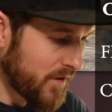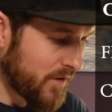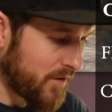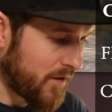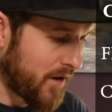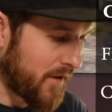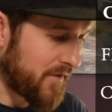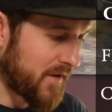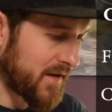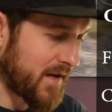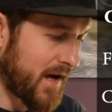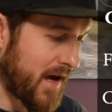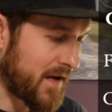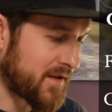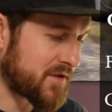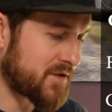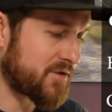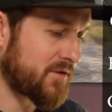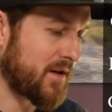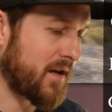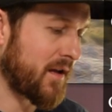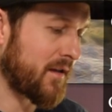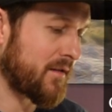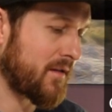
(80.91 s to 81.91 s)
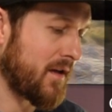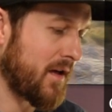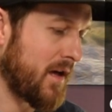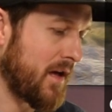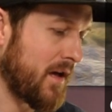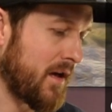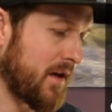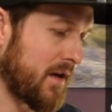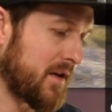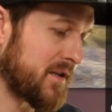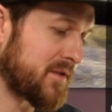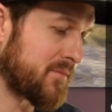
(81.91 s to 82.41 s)
on the Cask Strength
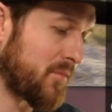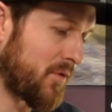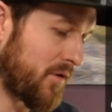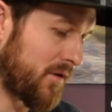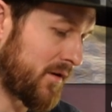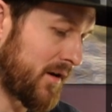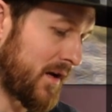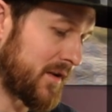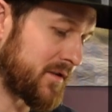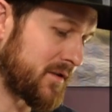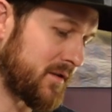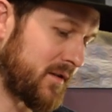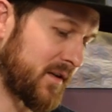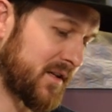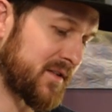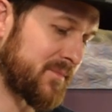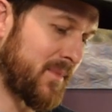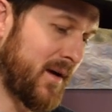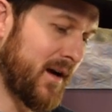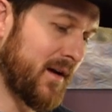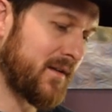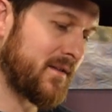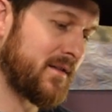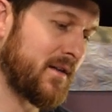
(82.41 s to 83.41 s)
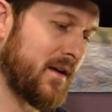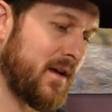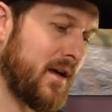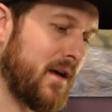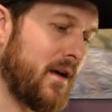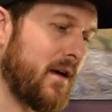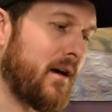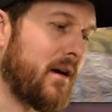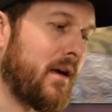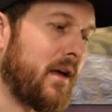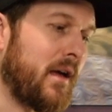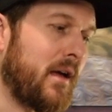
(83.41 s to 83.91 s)
is more as you'd expect,
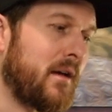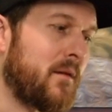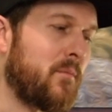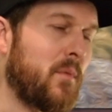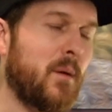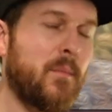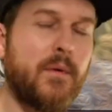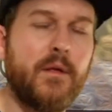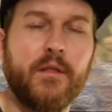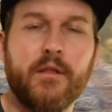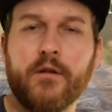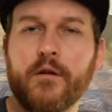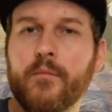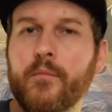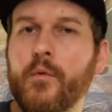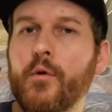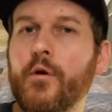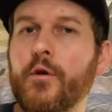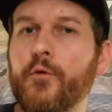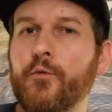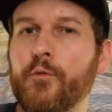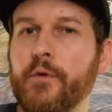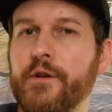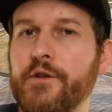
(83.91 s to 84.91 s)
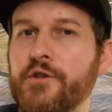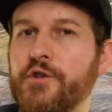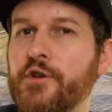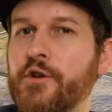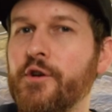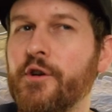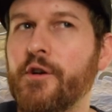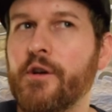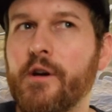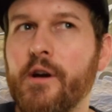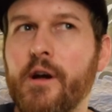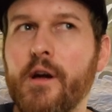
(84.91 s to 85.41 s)
and maybe a little more
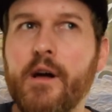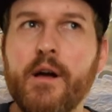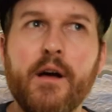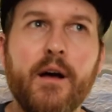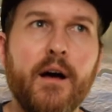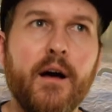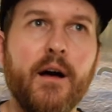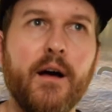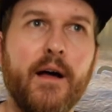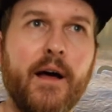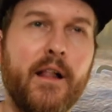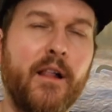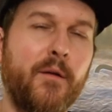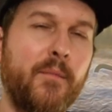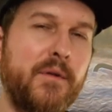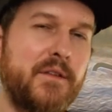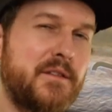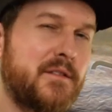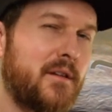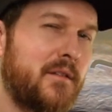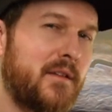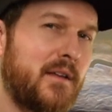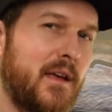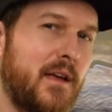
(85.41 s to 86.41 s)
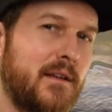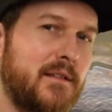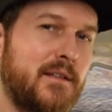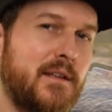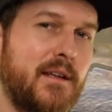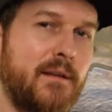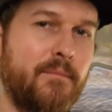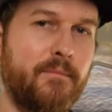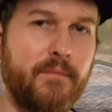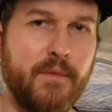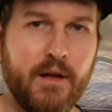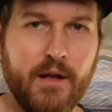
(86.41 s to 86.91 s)
richer elements on the
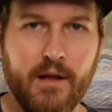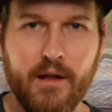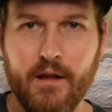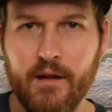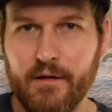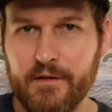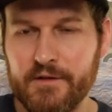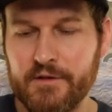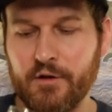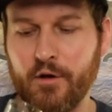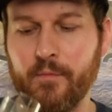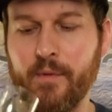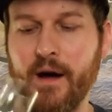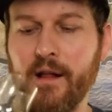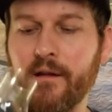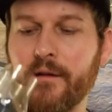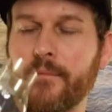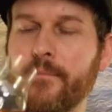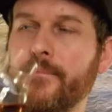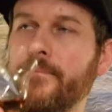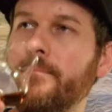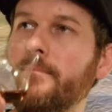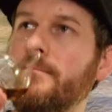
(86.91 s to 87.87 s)
18. Let's go palate.